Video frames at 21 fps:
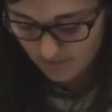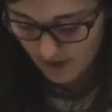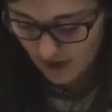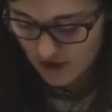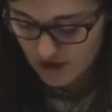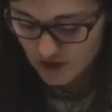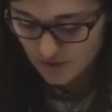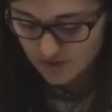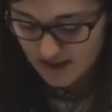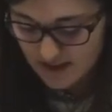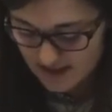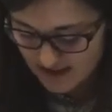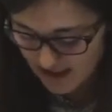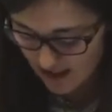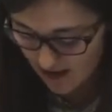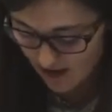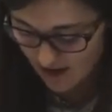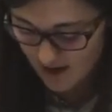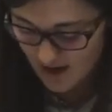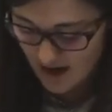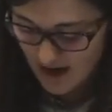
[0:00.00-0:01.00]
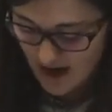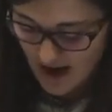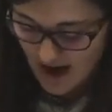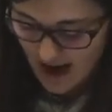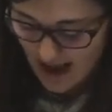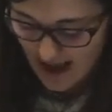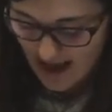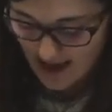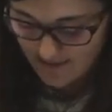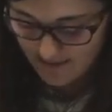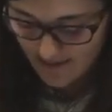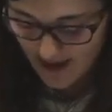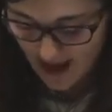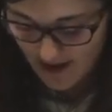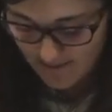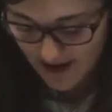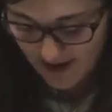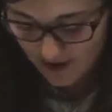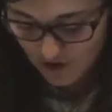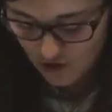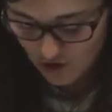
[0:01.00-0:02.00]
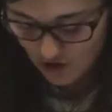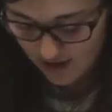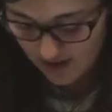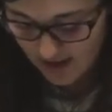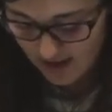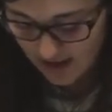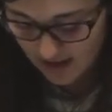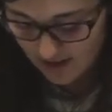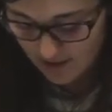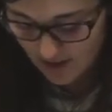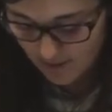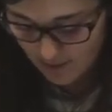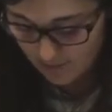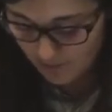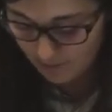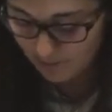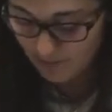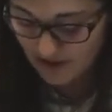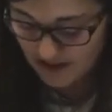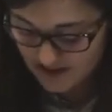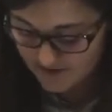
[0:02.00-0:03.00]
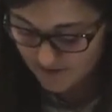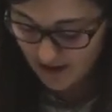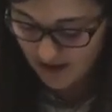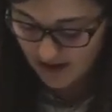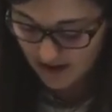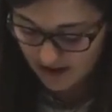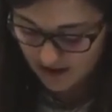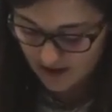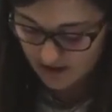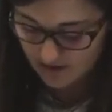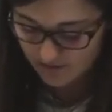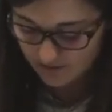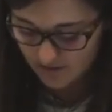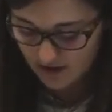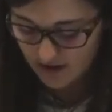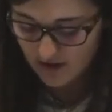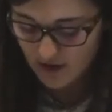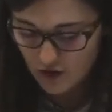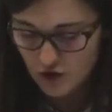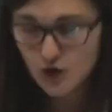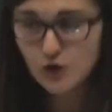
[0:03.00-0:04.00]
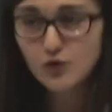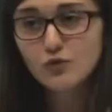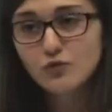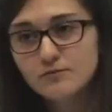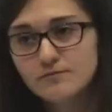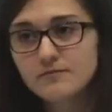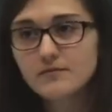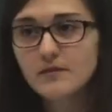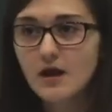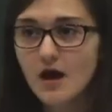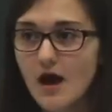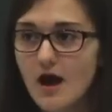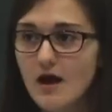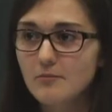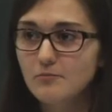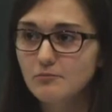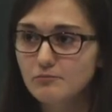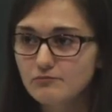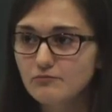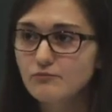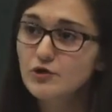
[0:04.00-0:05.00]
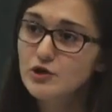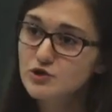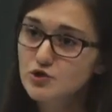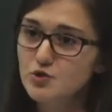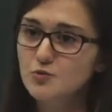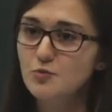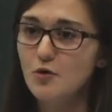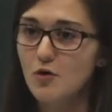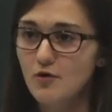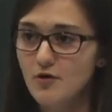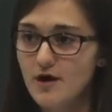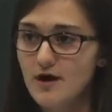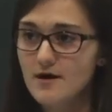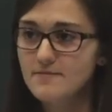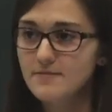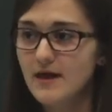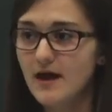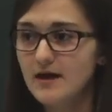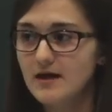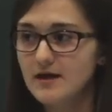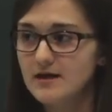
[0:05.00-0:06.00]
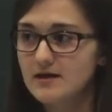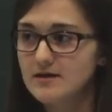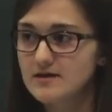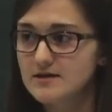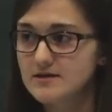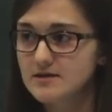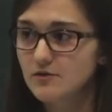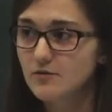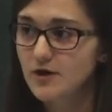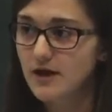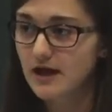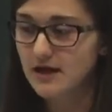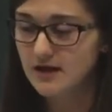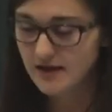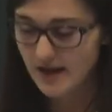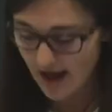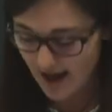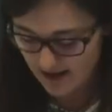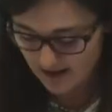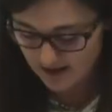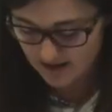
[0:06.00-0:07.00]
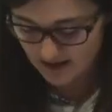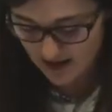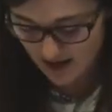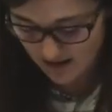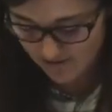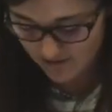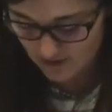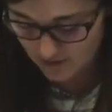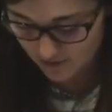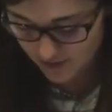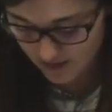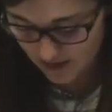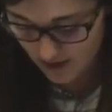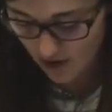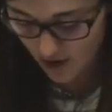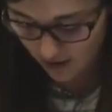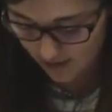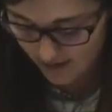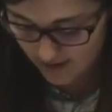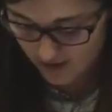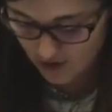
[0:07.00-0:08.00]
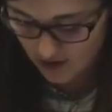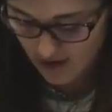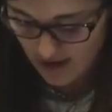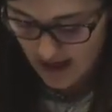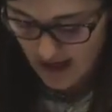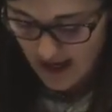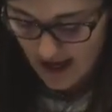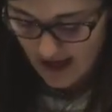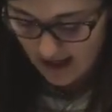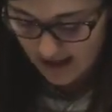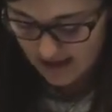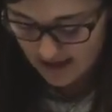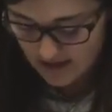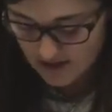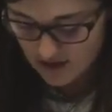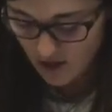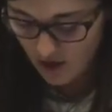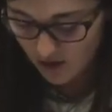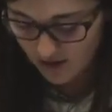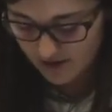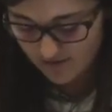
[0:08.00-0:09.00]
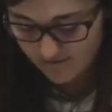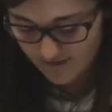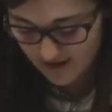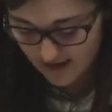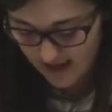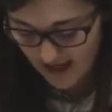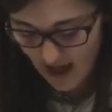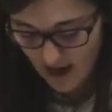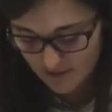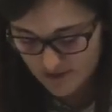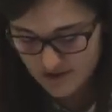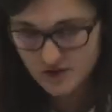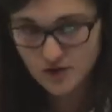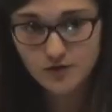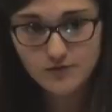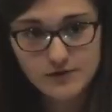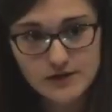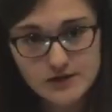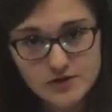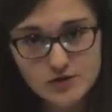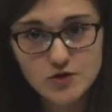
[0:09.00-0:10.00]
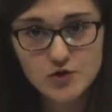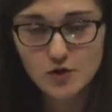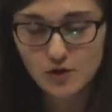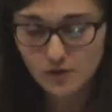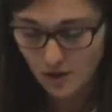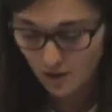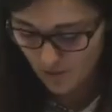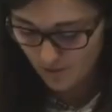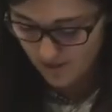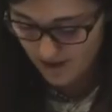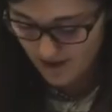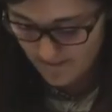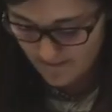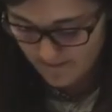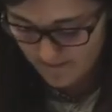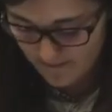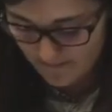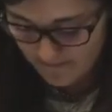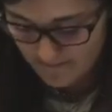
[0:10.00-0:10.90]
So this year, I'm actually participating in a new research program that is located at Victoria College. It is called the Vic Capstone Research Colloquium.